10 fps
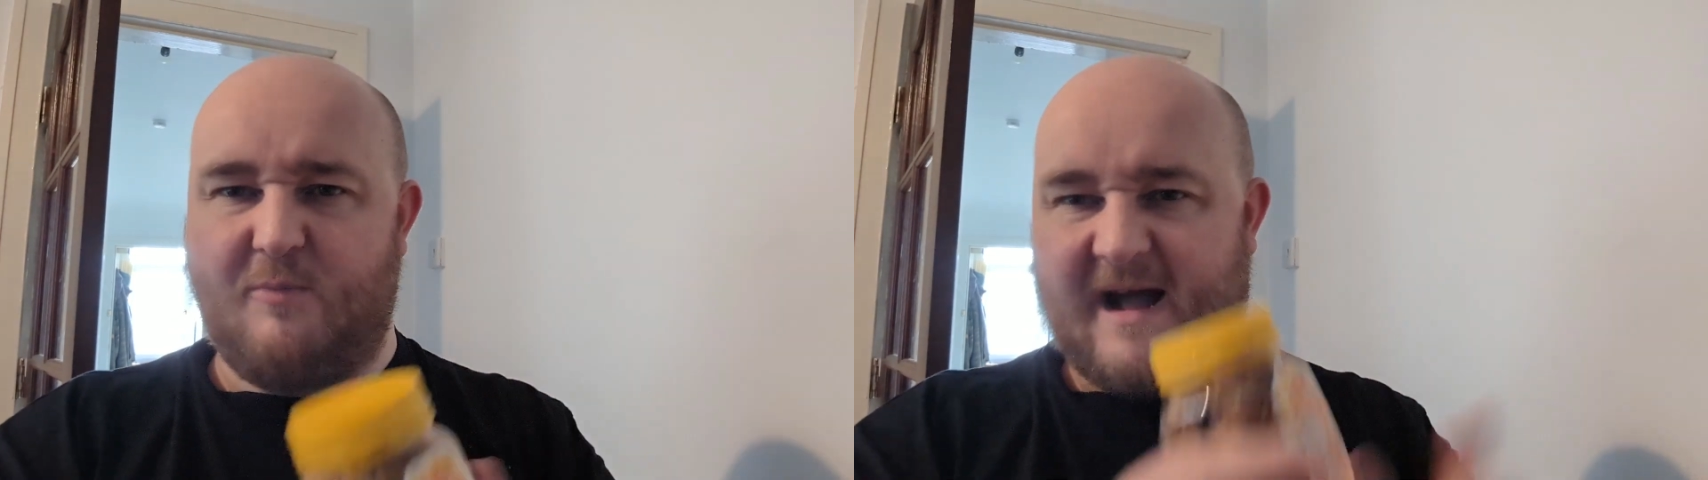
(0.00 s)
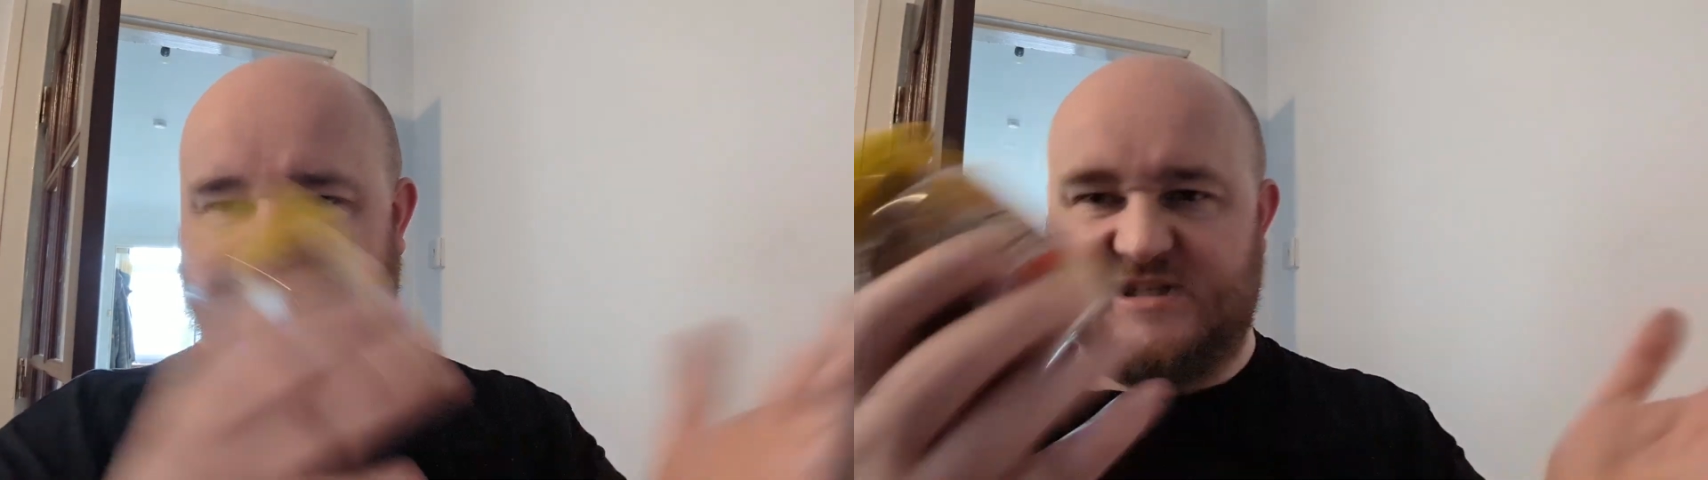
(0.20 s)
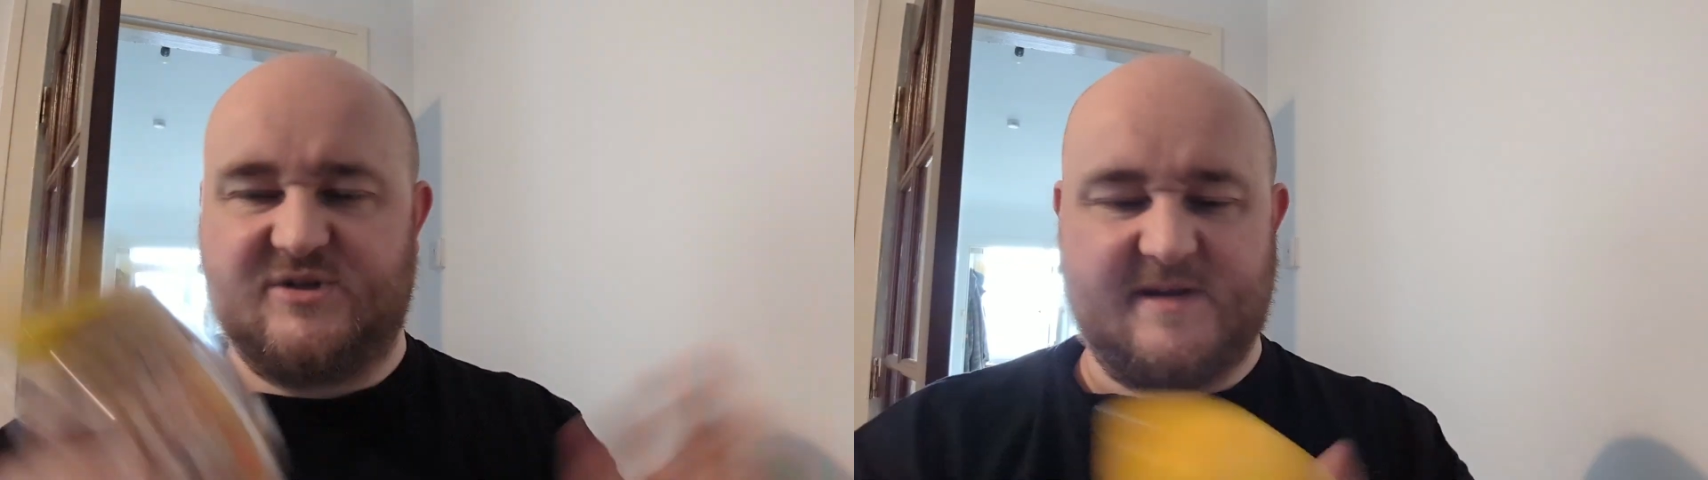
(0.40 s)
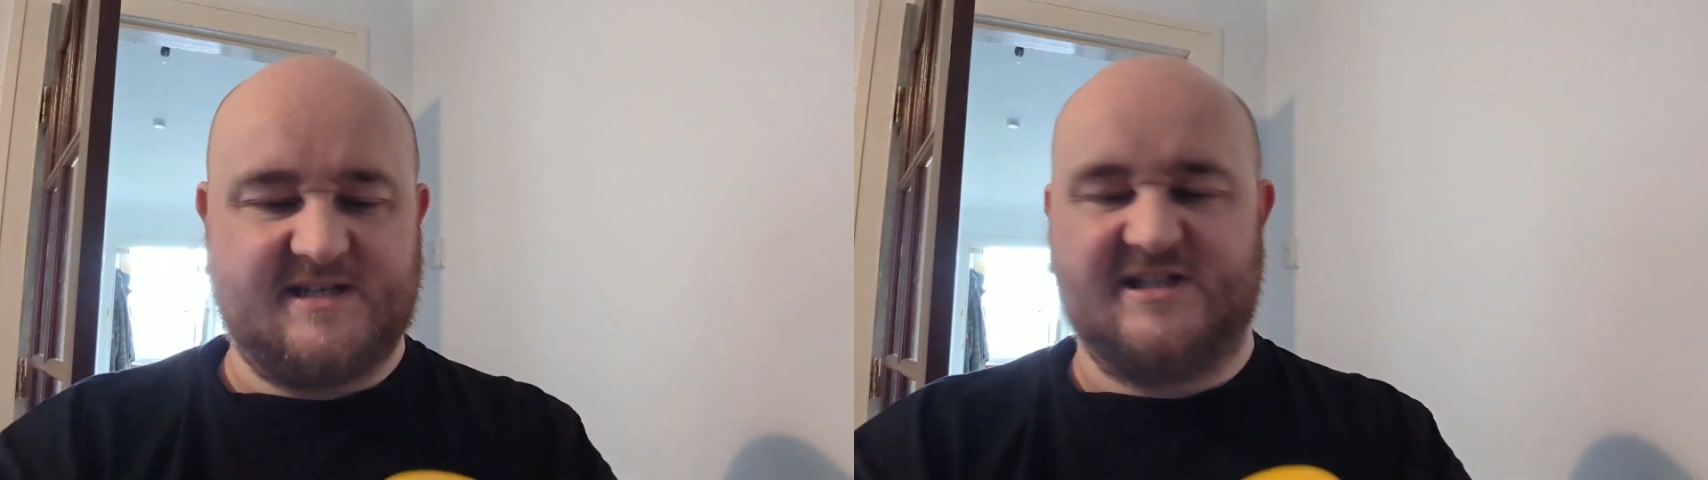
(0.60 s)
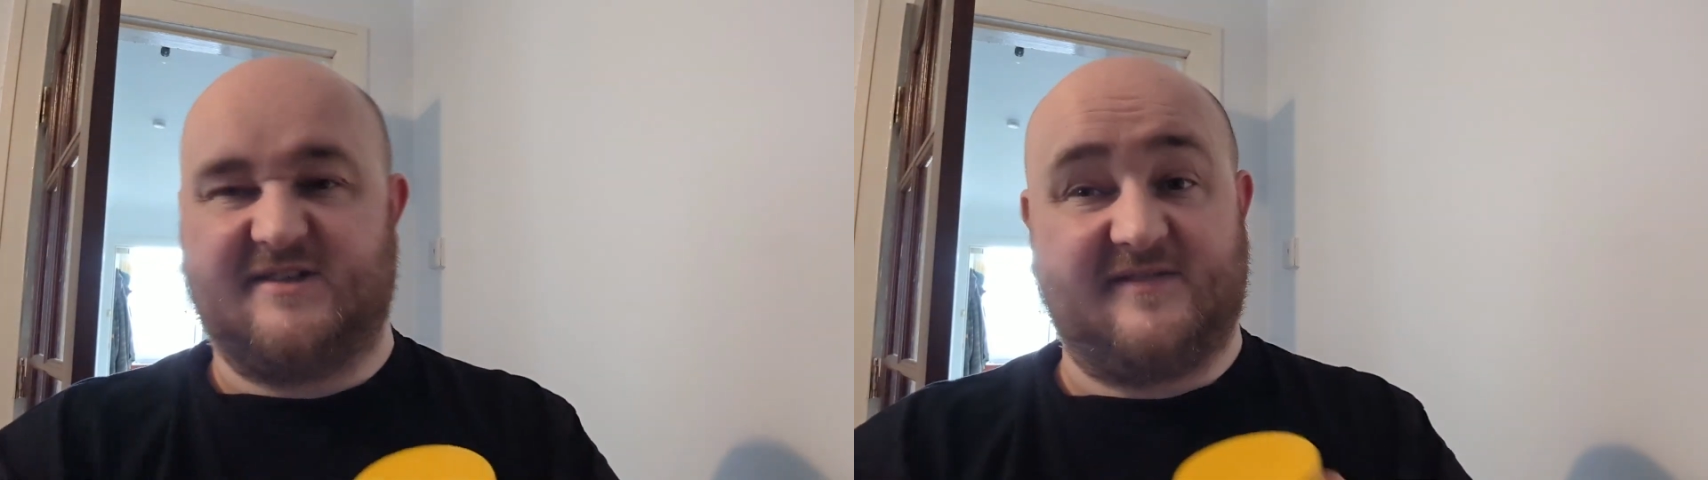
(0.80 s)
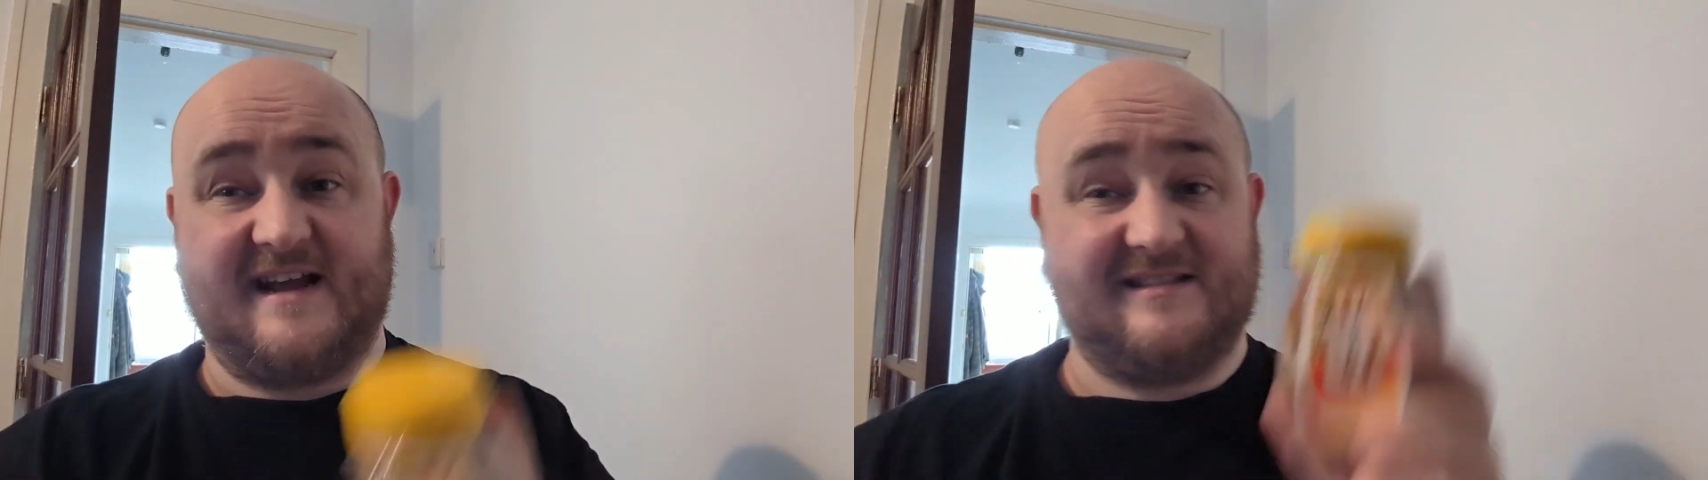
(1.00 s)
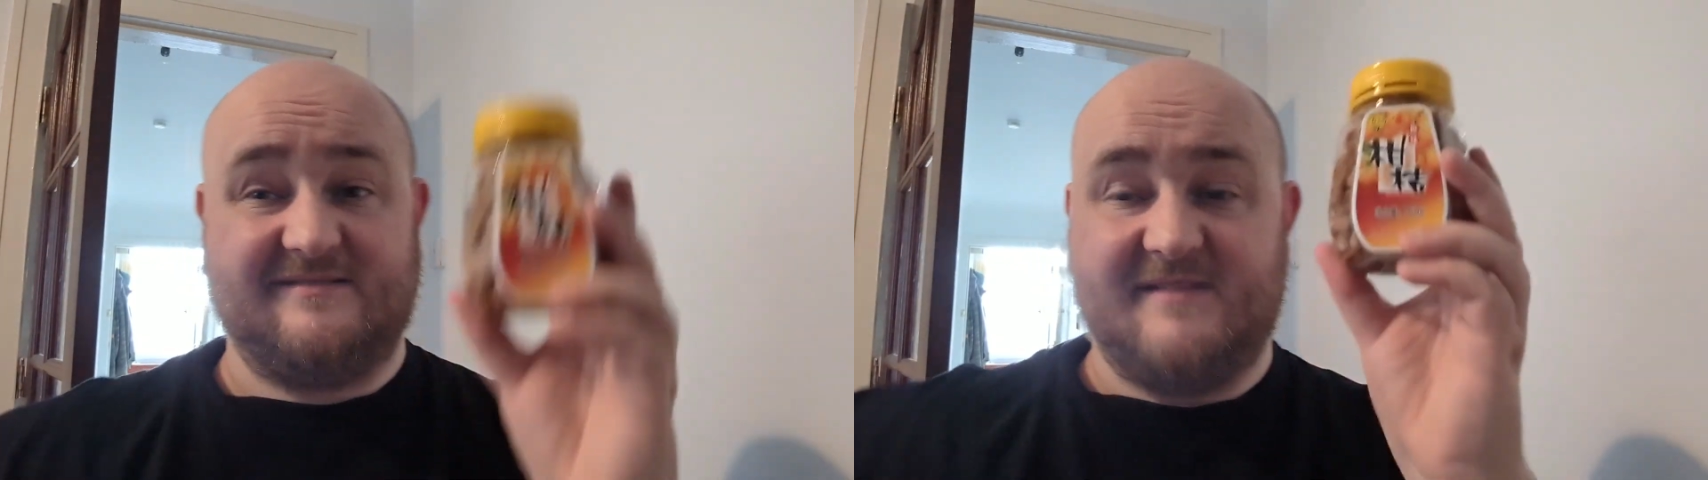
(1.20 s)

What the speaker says: bags of the sweets and stuff, and I